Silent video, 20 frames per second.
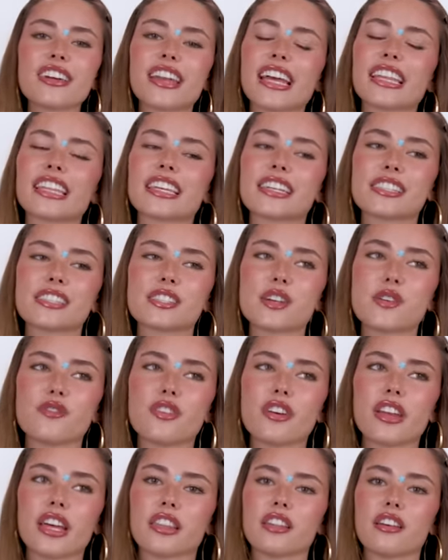it. I think it's so
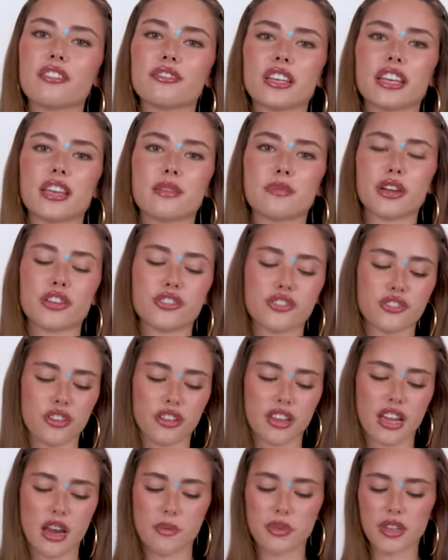fun. I love taking pictures on
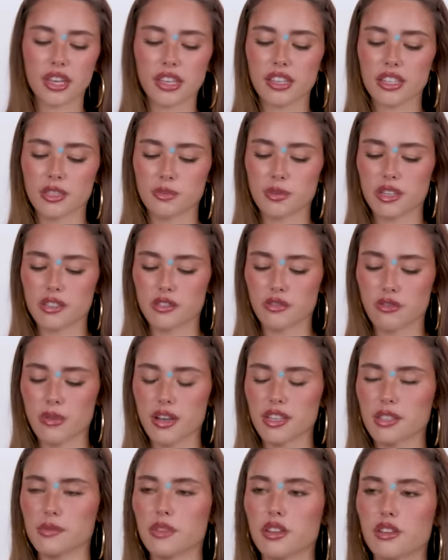a camera like this because it
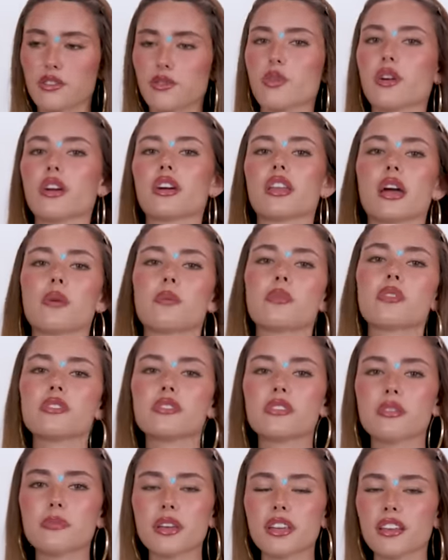reminds me of when I
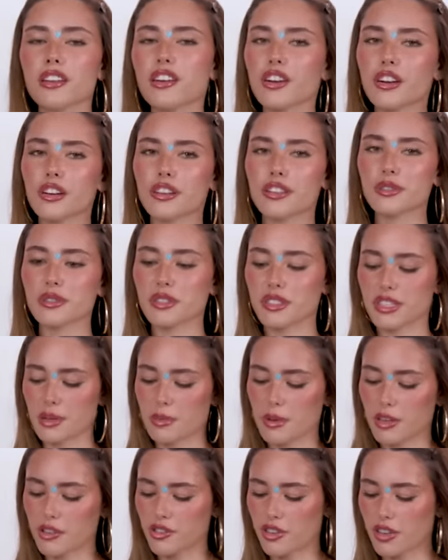was a bit younger and used to
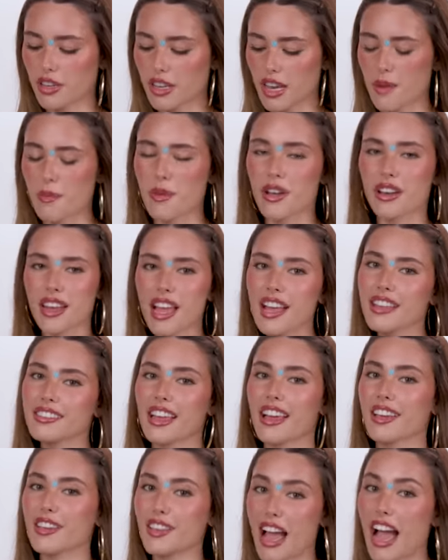take pictures on a camera. And
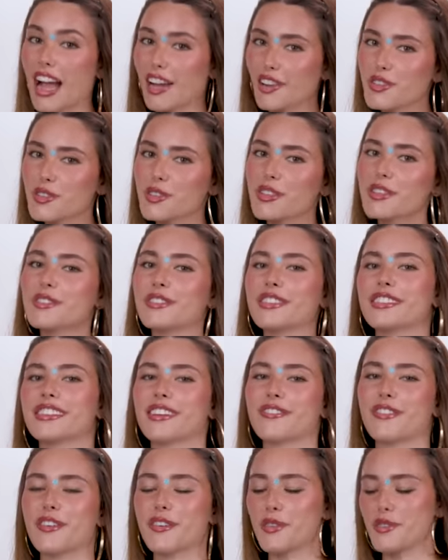yes, I actually used to
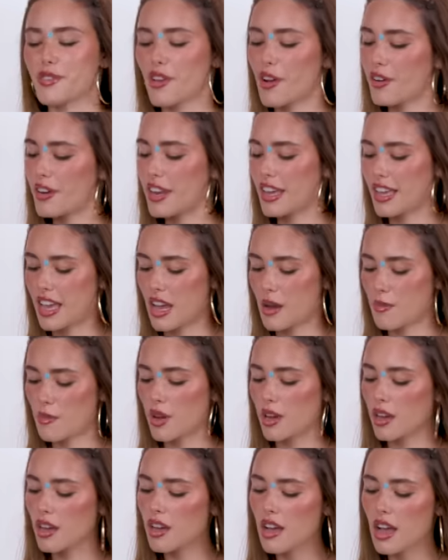take photos on a
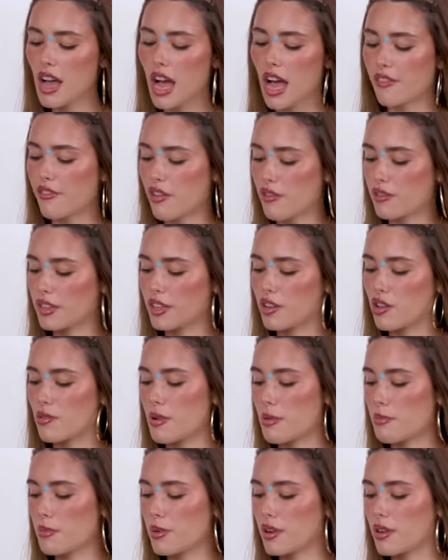camera. I vividly
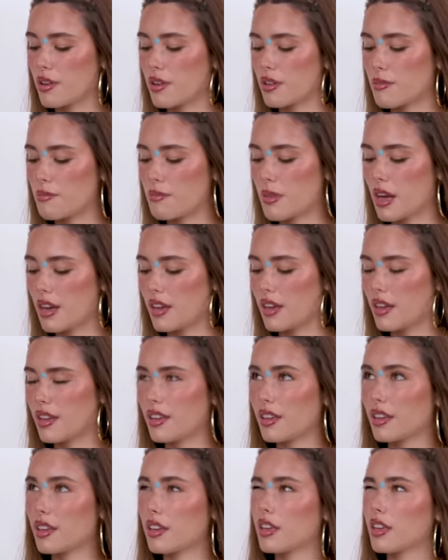remember
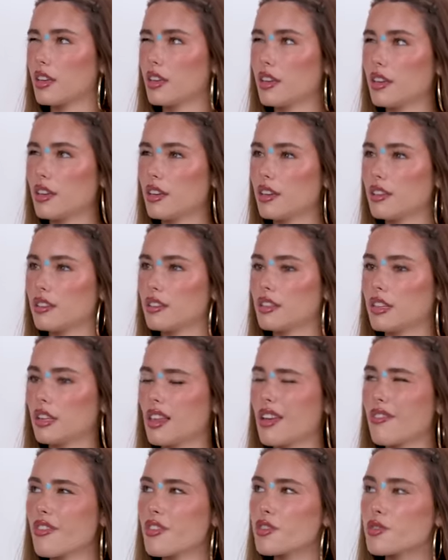my
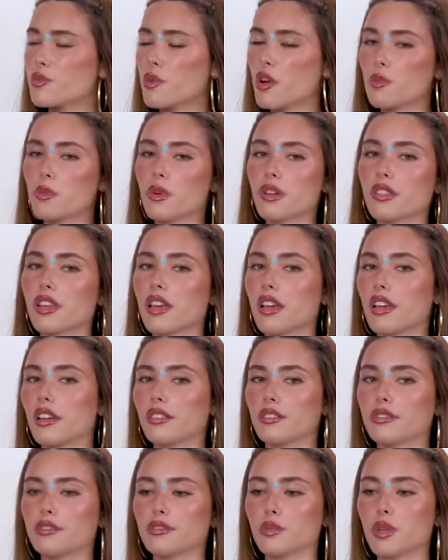11th or 12th
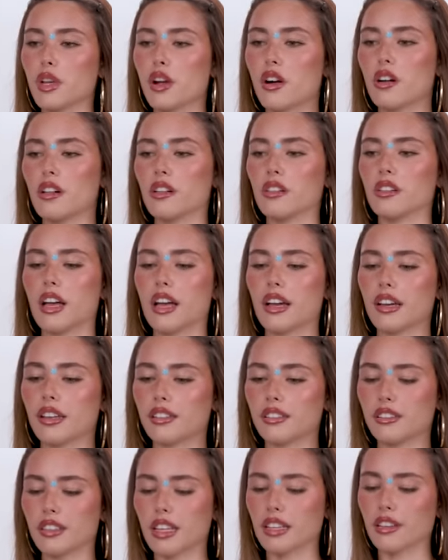birthday, we all
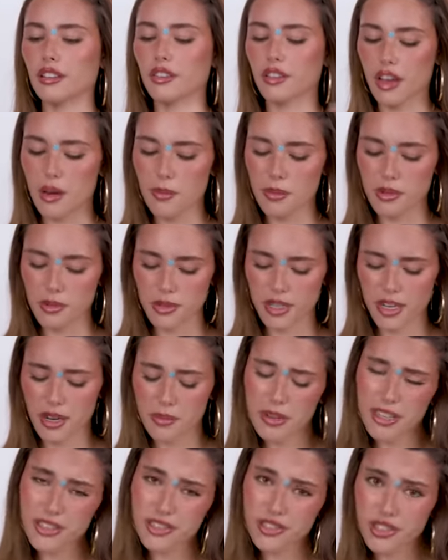had like little cameras we're
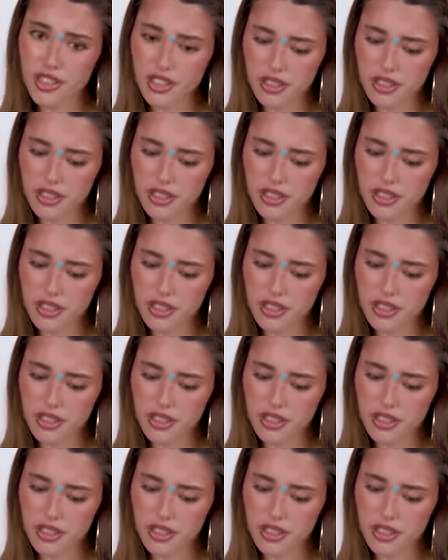taking pictures